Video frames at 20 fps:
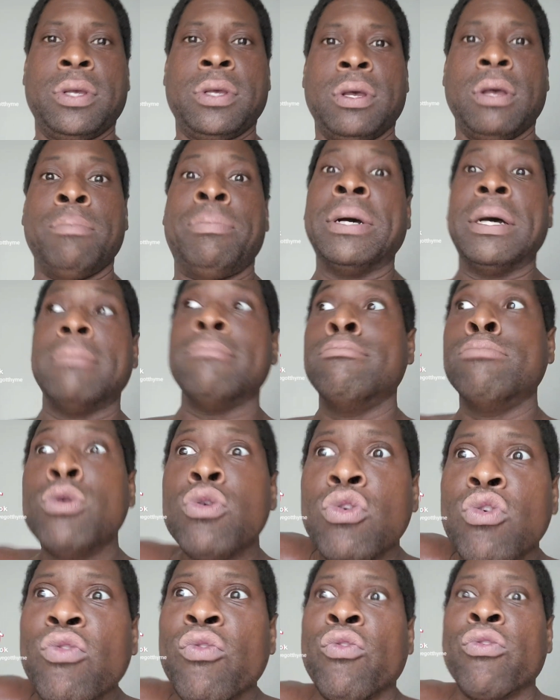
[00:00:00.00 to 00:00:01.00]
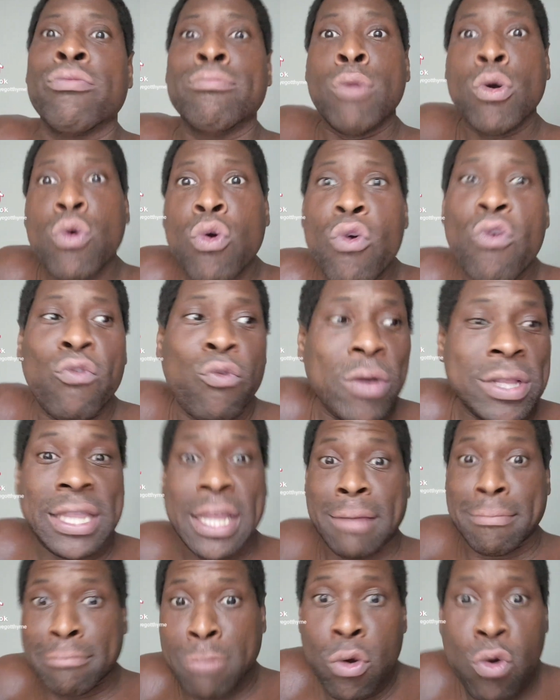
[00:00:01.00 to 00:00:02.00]
But move with
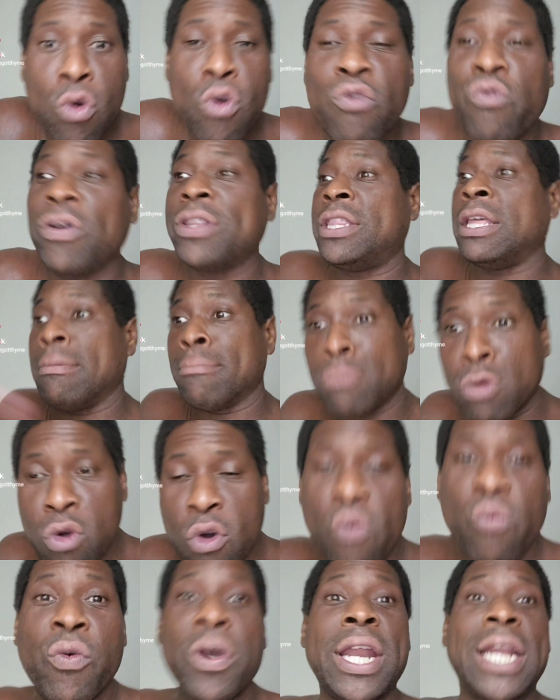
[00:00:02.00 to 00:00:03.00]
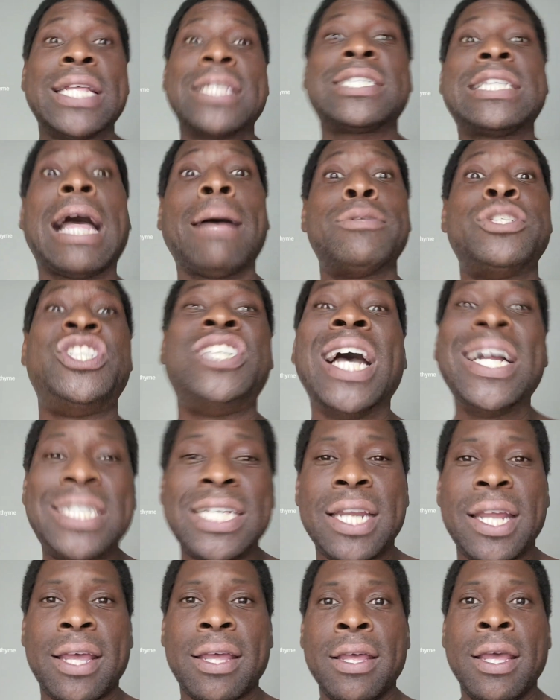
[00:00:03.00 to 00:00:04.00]
it, move with it, and stop
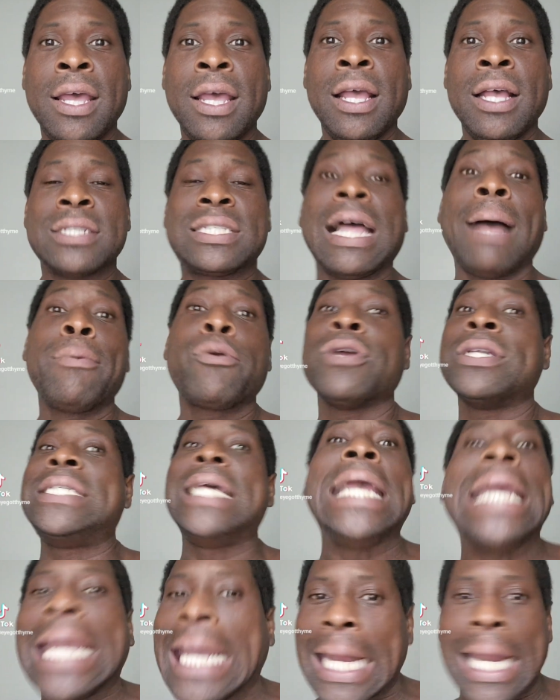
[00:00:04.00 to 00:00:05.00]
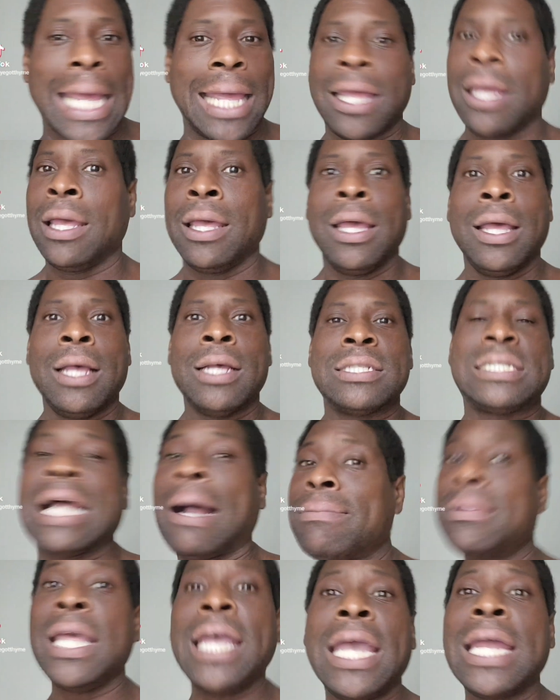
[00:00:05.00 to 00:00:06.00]
judging it. Stop critiquing it.
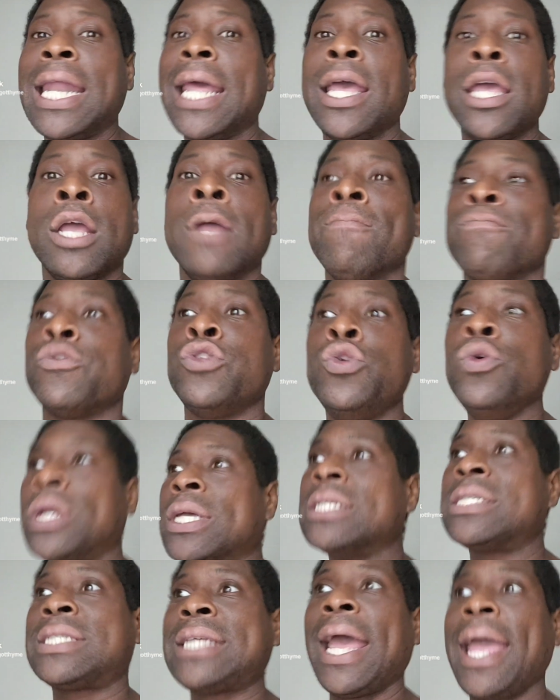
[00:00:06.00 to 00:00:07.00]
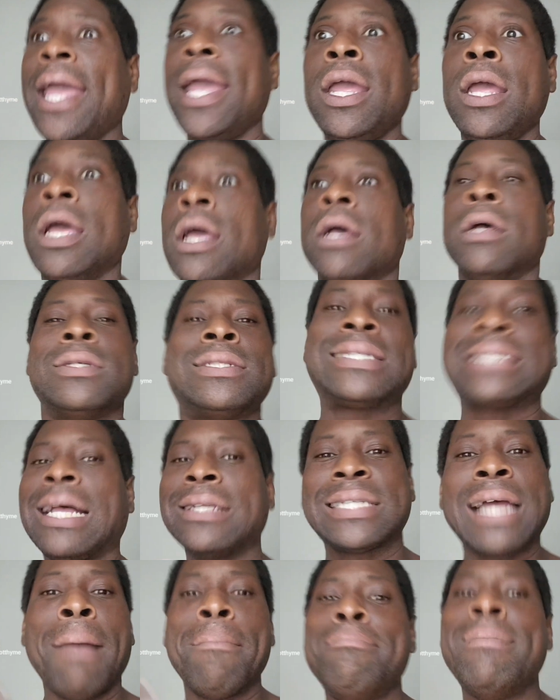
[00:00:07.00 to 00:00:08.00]
Stop thinking that you can say,
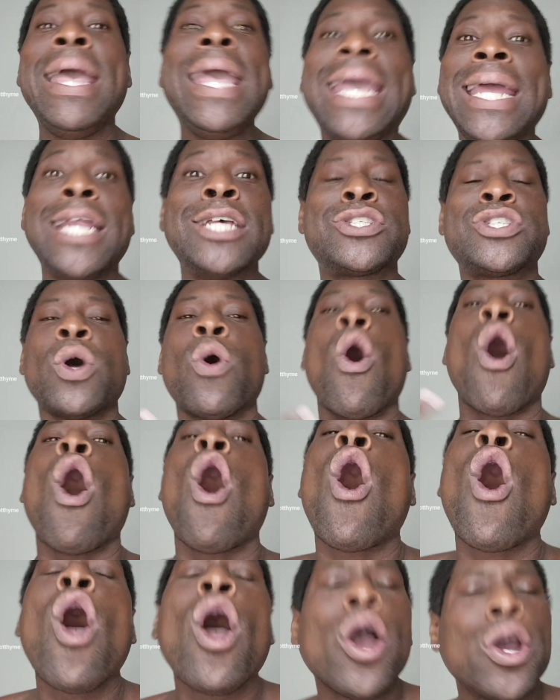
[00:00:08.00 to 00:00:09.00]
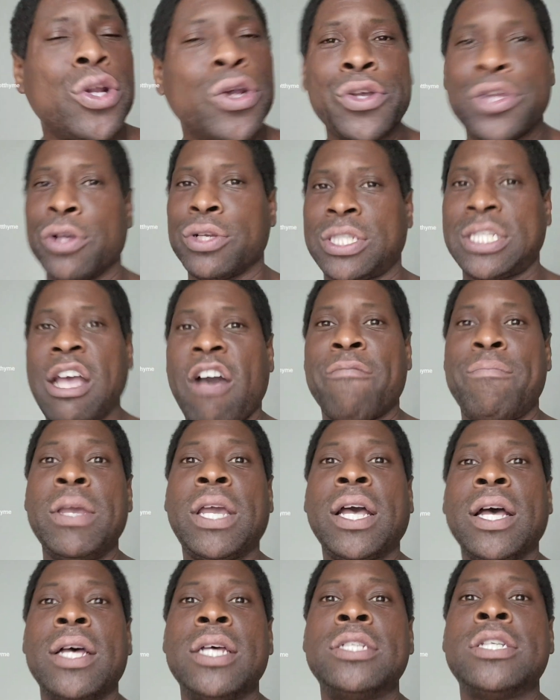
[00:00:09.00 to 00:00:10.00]
stop making it so hard on yourself
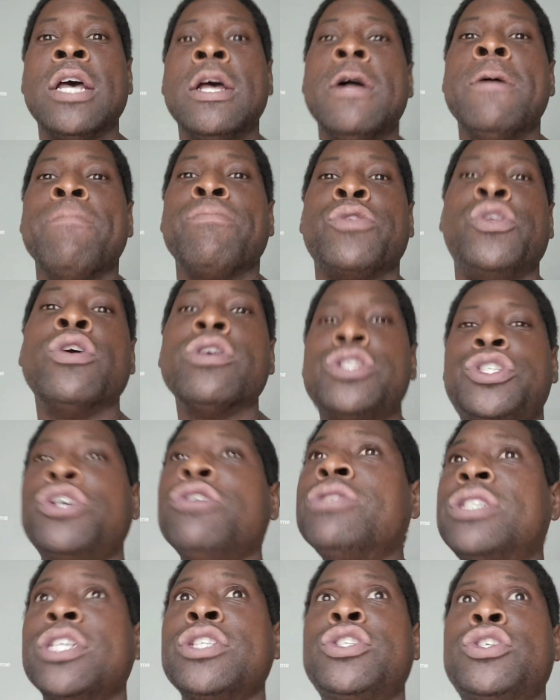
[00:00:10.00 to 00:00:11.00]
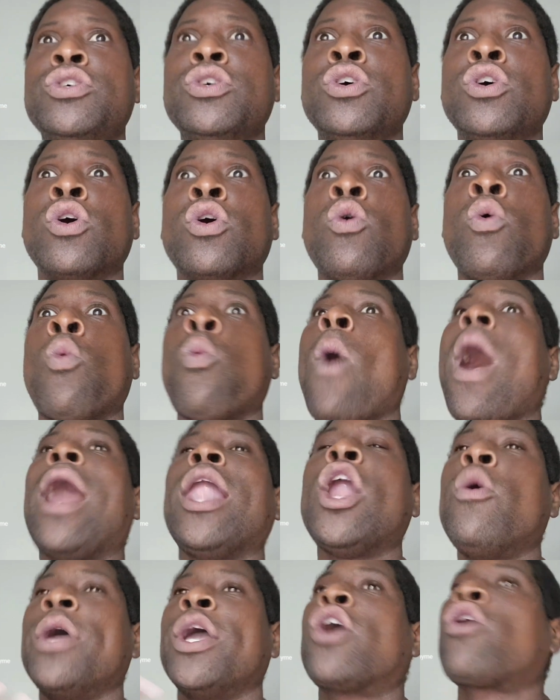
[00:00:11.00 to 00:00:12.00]
because you're choosing to
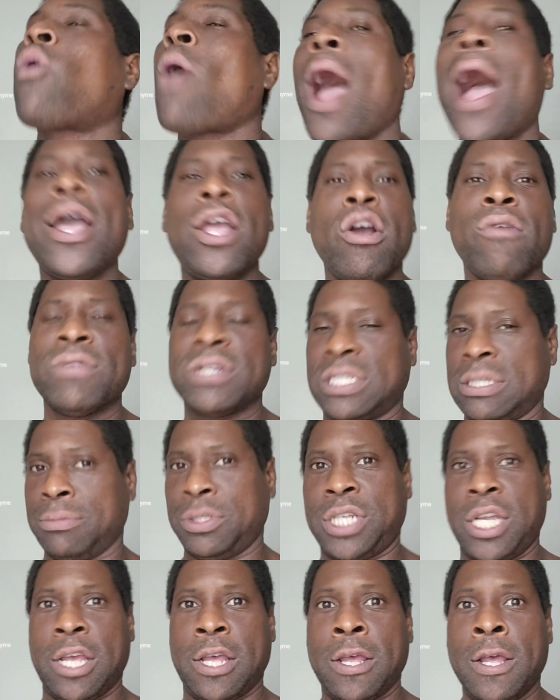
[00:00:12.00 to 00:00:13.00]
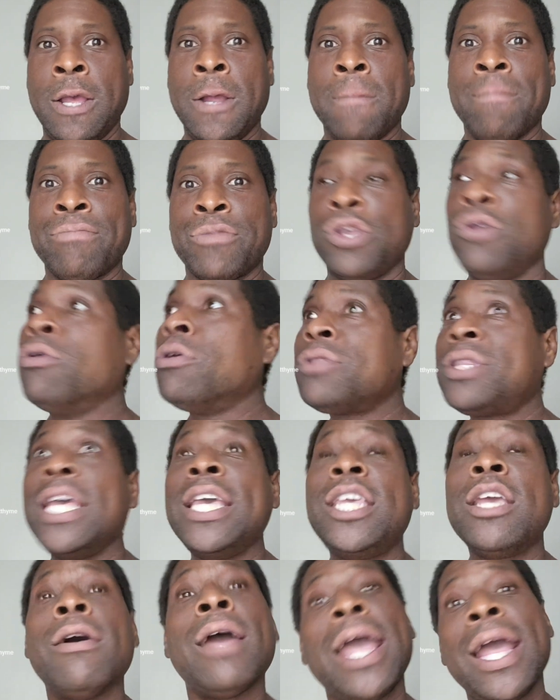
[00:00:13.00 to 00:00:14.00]
wallow and cry over some shit. You don't
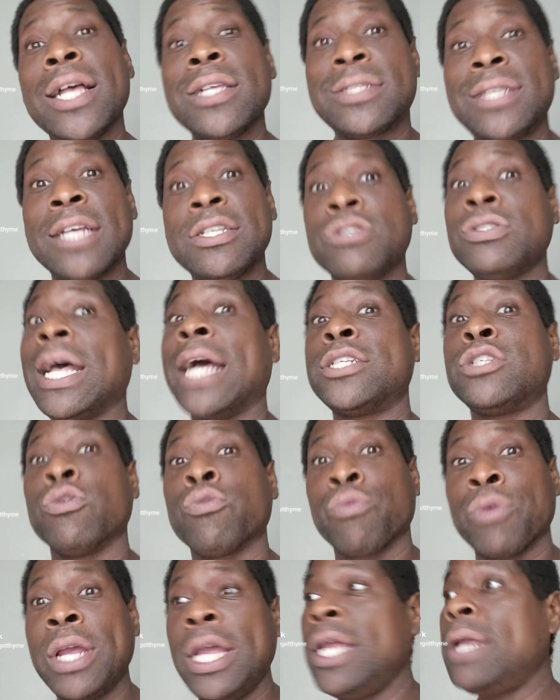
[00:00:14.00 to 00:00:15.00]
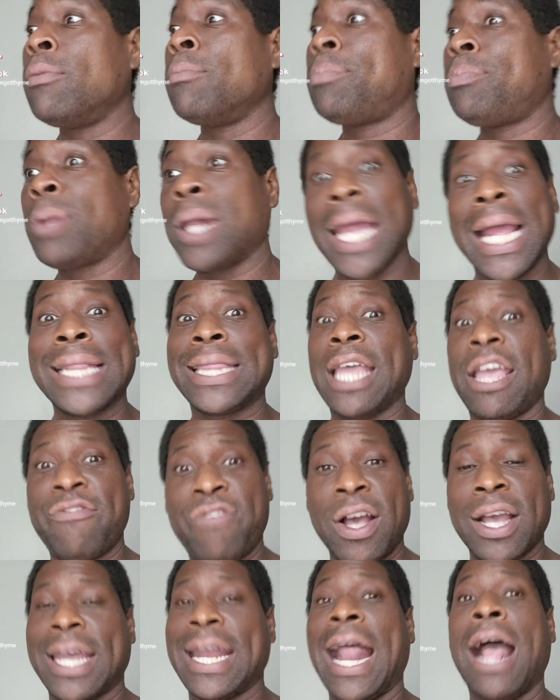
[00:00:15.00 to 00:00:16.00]
think your ancestors had to replant their
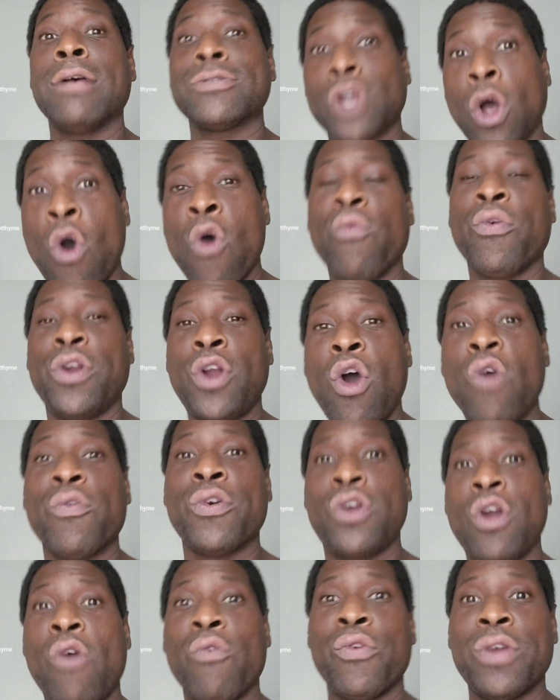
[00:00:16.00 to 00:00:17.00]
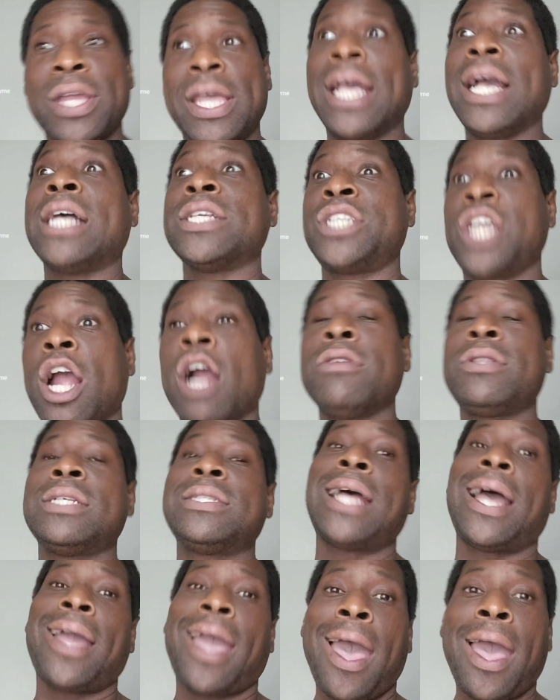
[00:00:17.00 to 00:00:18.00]
fucking house over and over and over again because the earth is
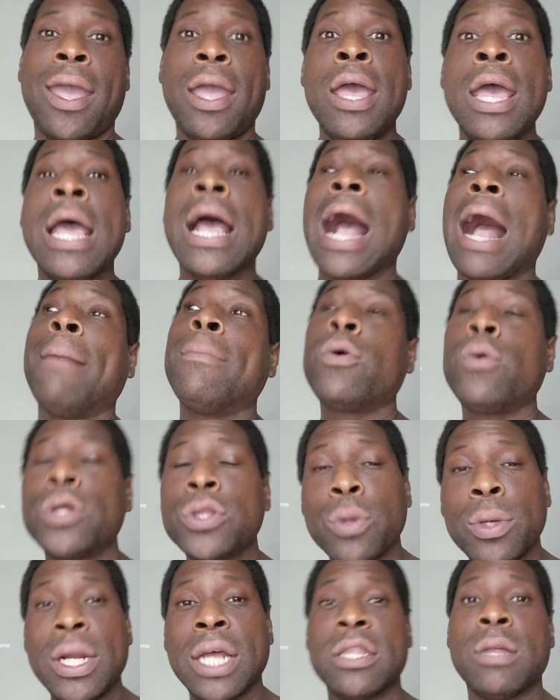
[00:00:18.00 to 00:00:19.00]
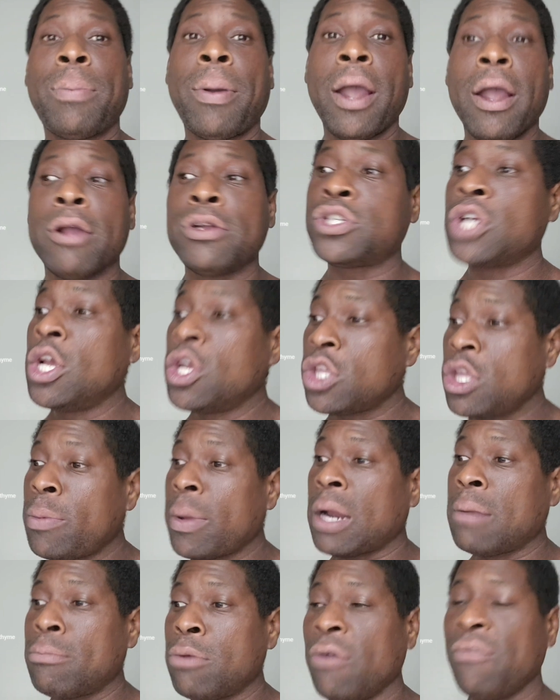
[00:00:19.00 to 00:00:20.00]
like, hey, I'm going through another purge. You
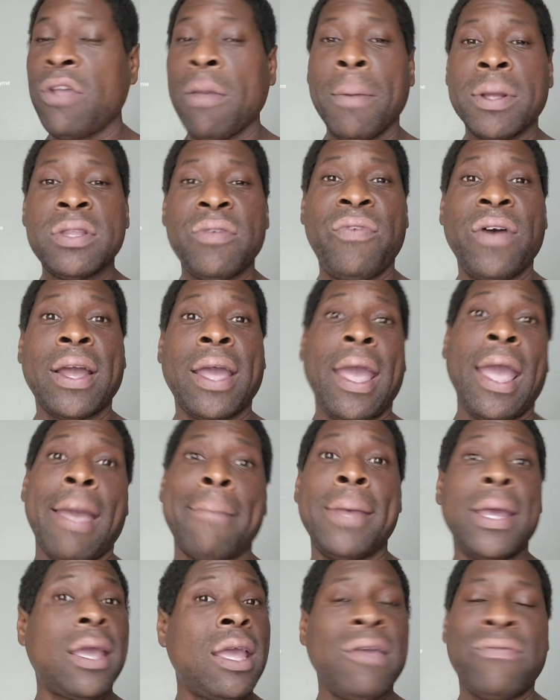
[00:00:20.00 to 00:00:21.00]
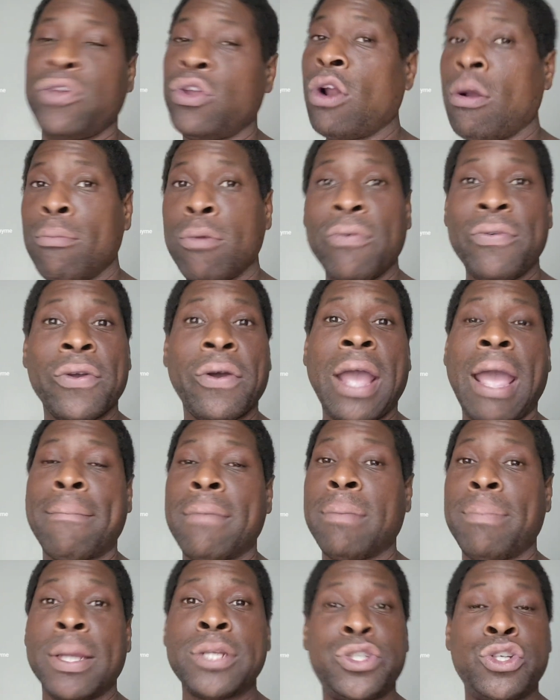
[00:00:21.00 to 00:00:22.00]
better move your motherfucking hammock. If you don't move your
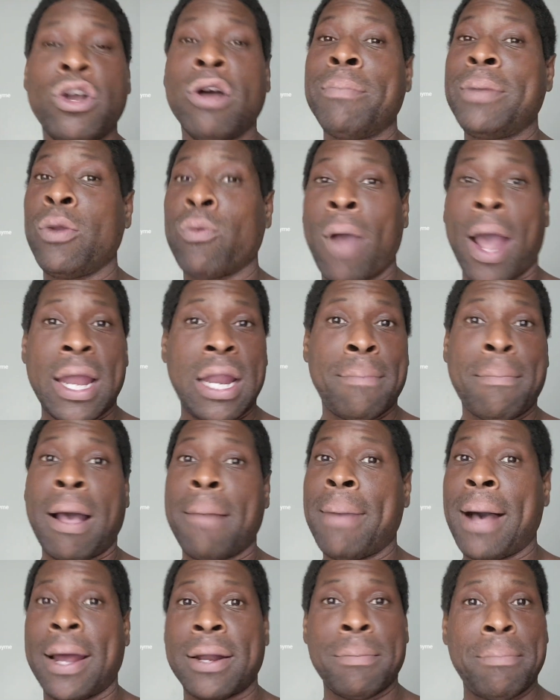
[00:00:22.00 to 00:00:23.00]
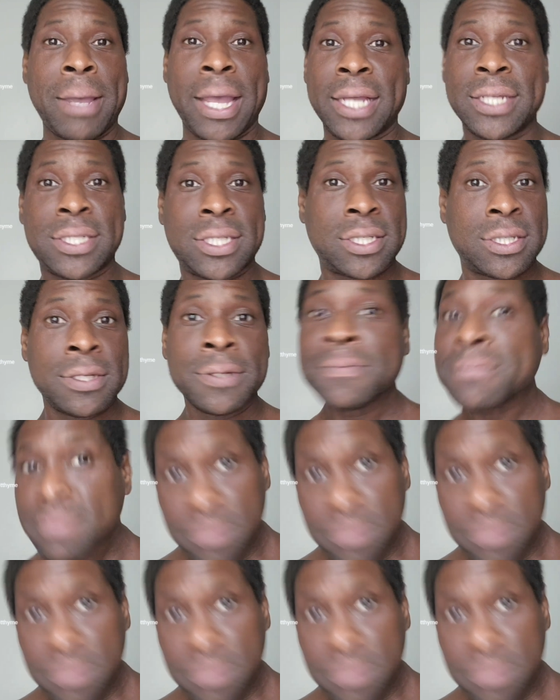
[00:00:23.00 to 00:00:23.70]
hammock, bitch, you're going to be right at my bottom base.